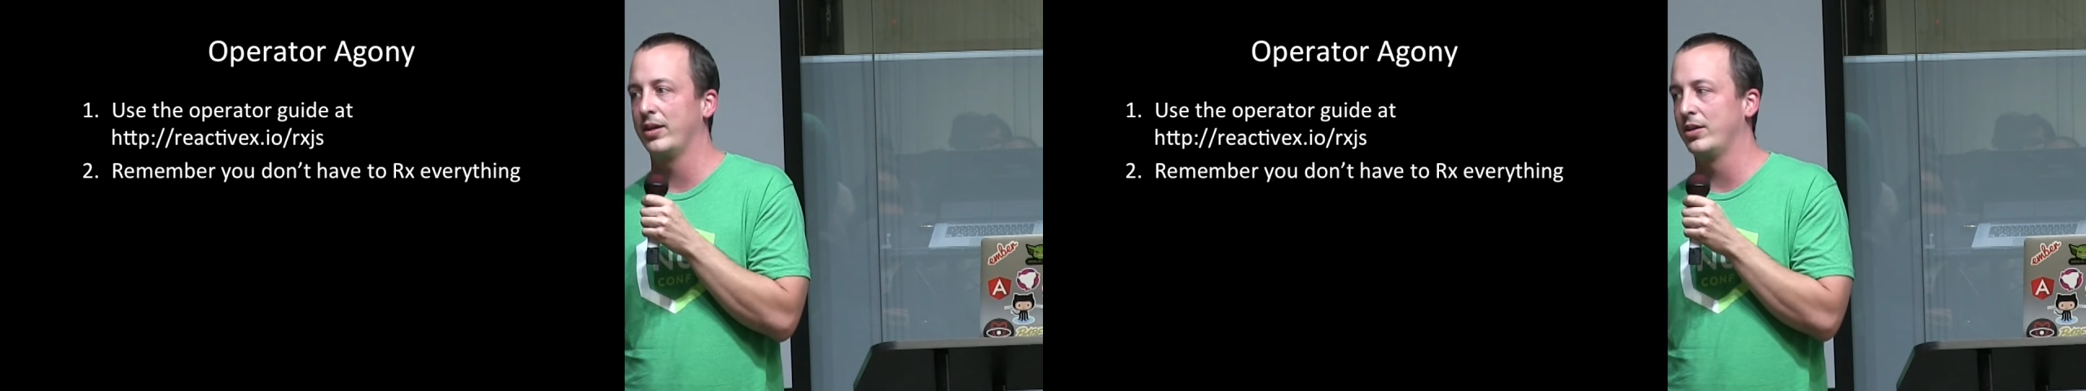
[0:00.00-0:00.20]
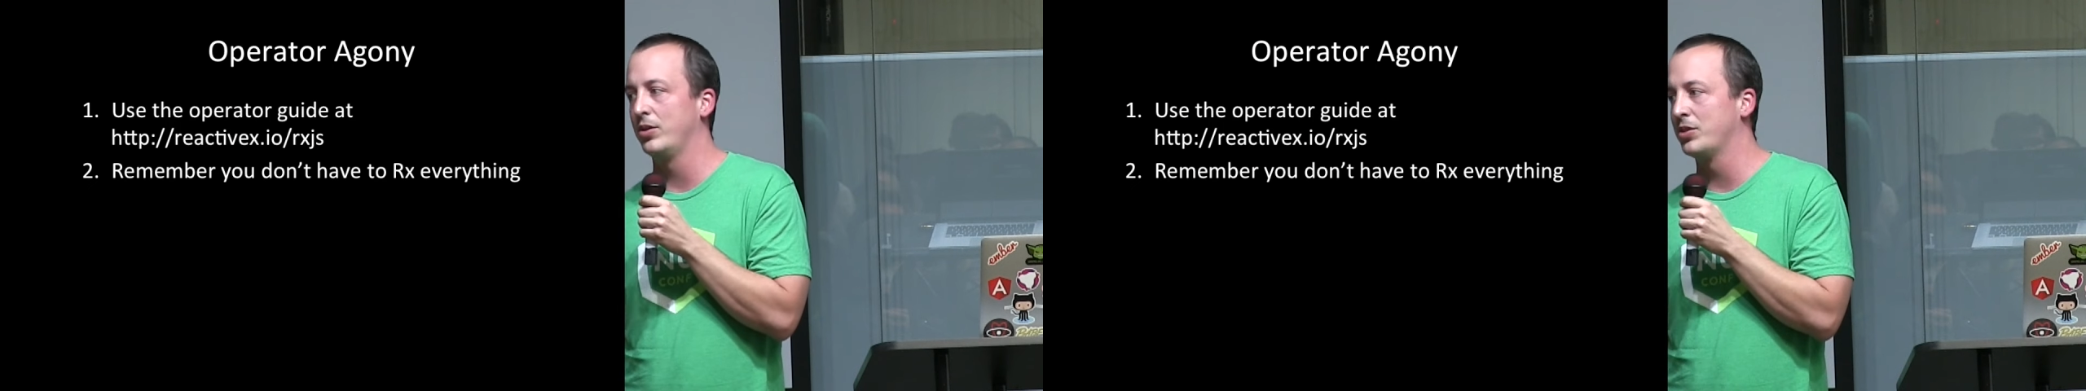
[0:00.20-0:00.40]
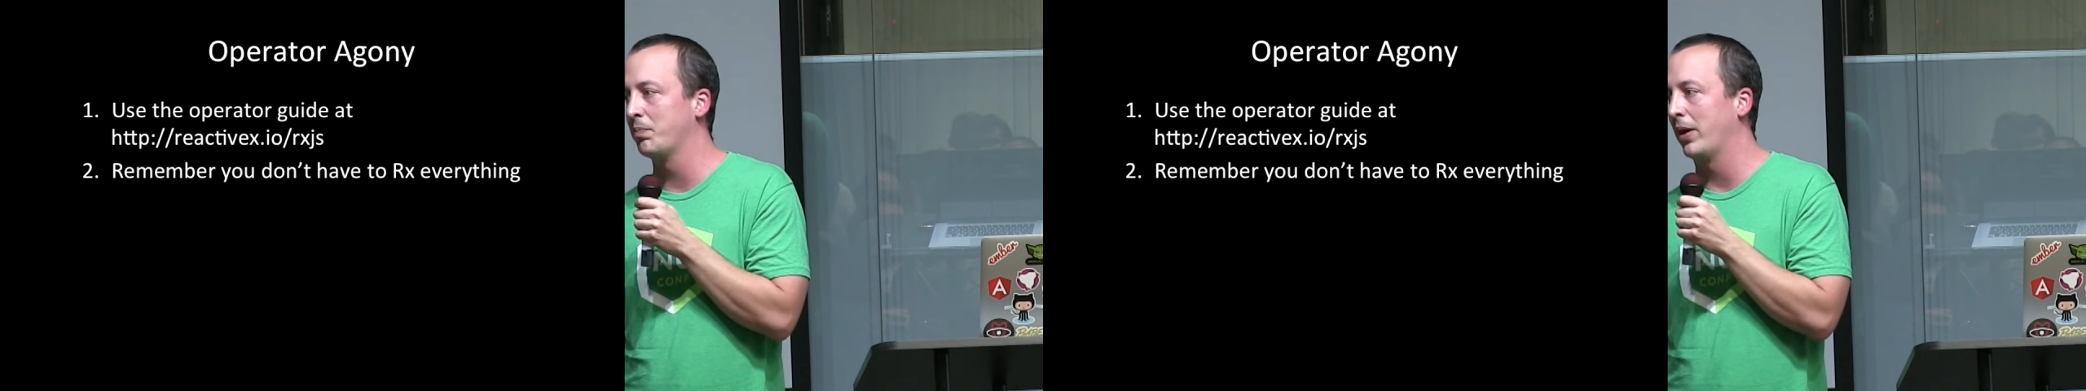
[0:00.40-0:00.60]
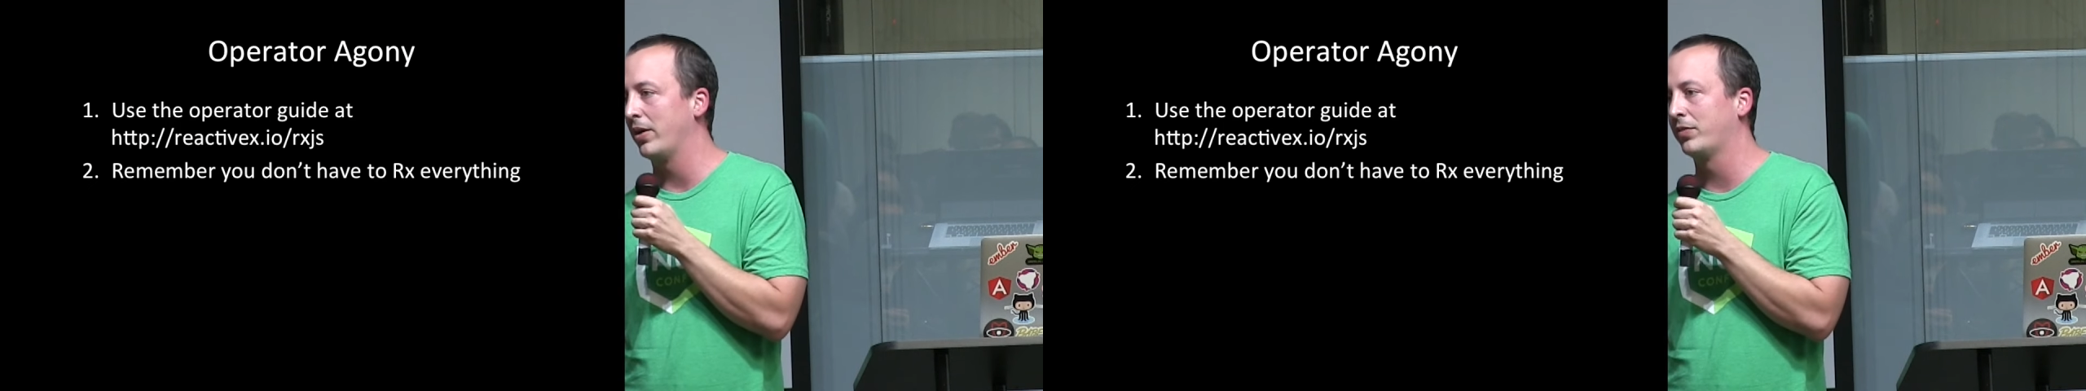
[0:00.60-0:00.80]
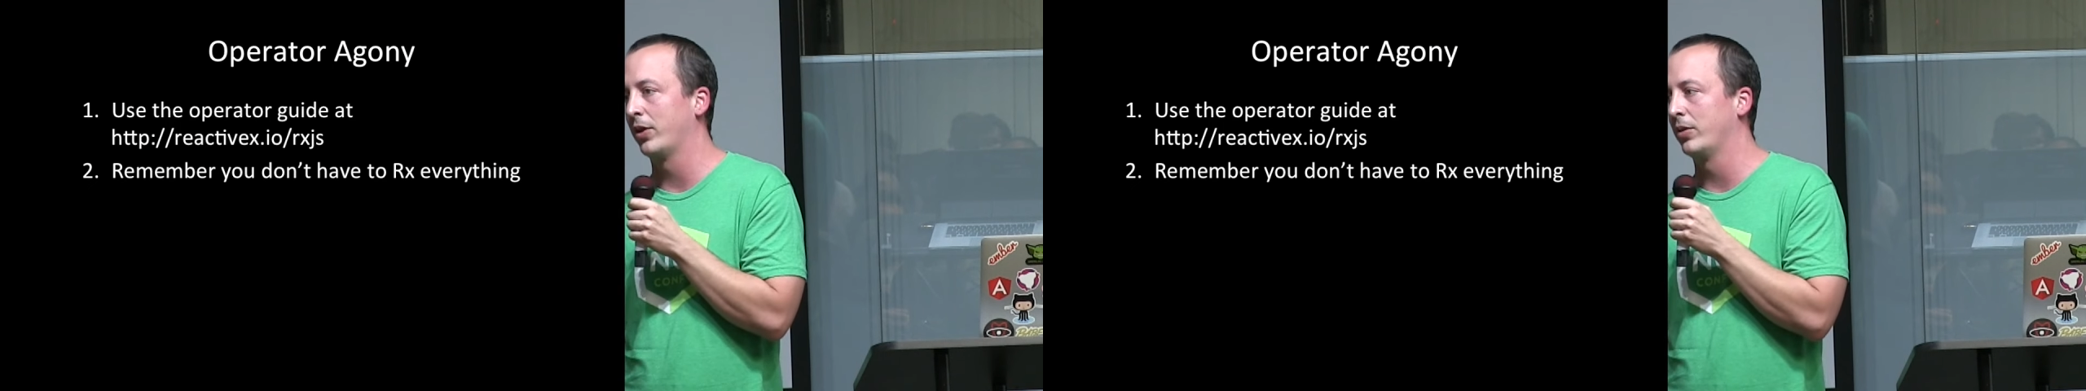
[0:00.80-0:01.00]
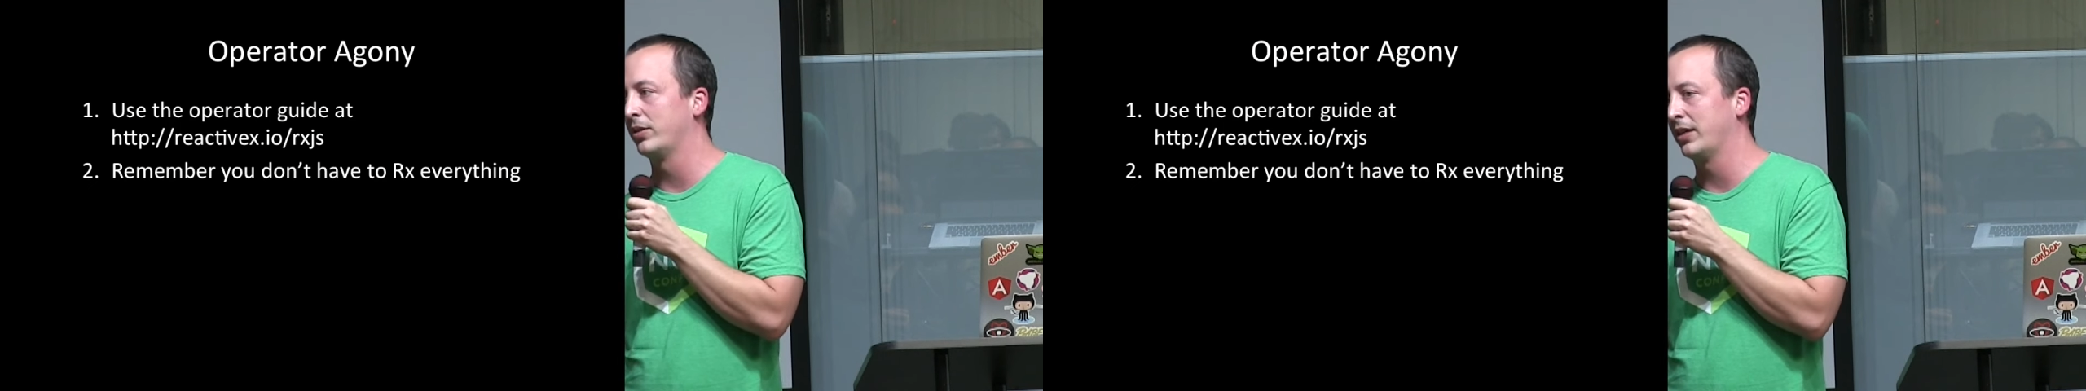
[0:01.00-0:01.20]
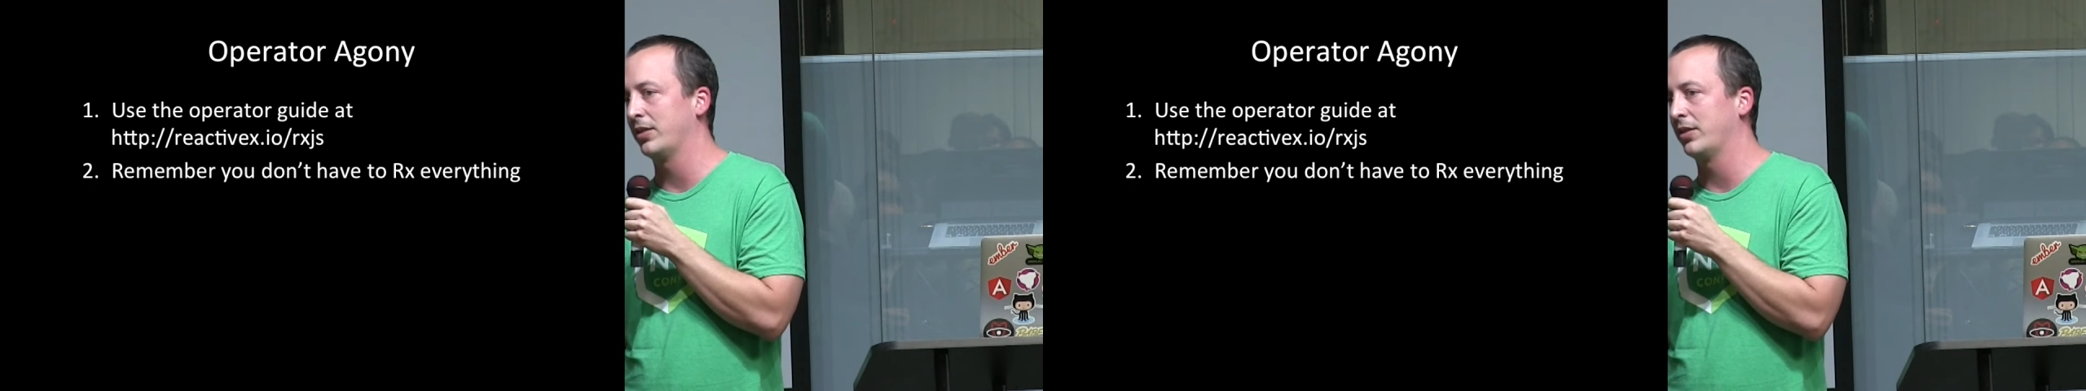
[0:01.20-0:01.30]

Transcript: and use imperative code to